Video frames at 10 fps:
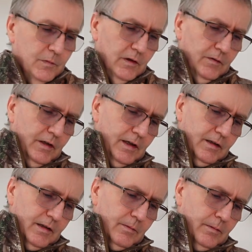I've taken
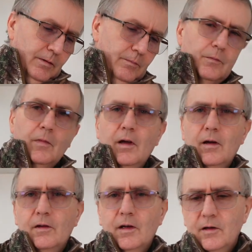this one out
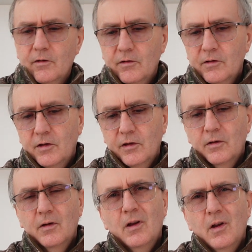of the A92